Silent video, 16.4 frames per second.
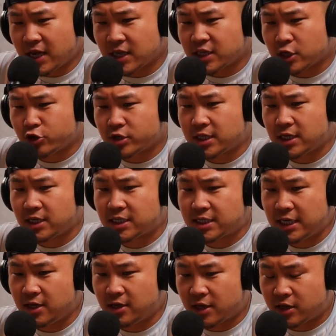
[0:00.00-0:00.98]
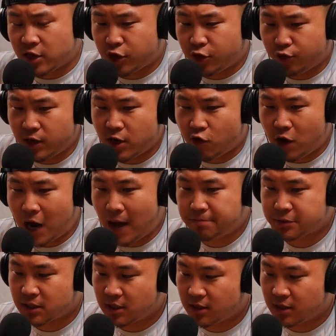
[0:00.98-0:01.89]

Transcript: it's interesting to see that the three crops,